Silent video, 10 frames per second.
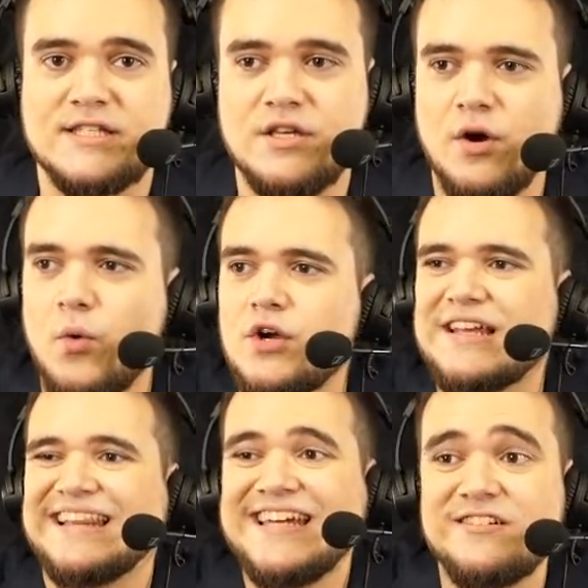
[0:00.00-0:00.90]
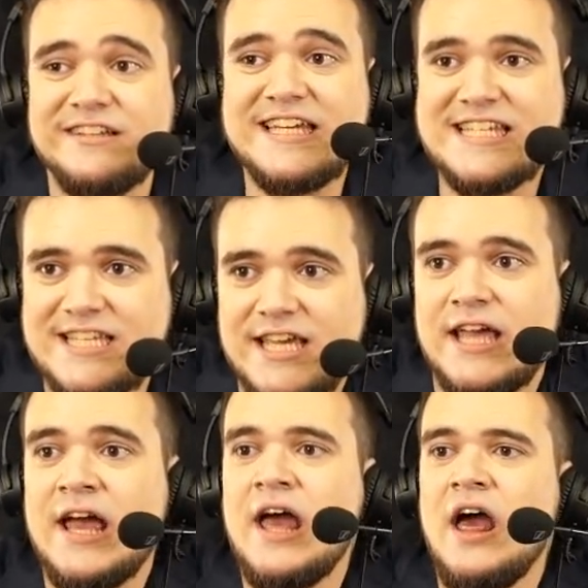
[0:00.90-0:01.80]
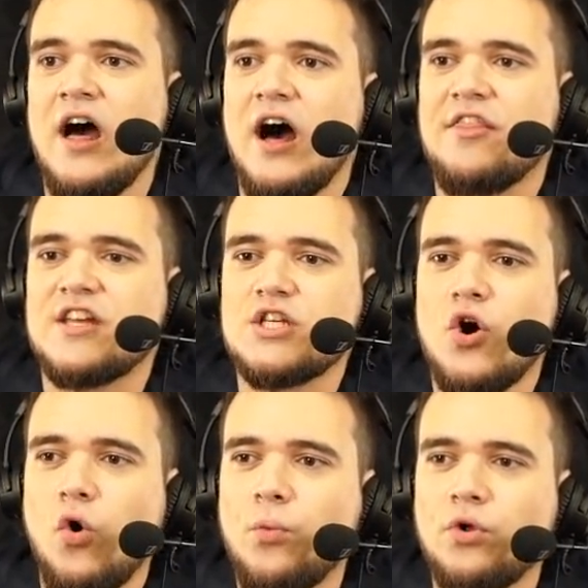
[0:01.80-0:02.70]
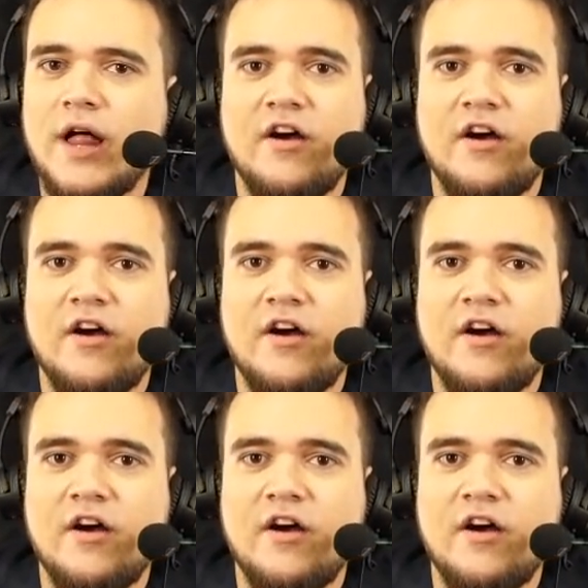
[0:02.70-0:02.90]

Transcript: you know, we could clearly see uh, that Noble have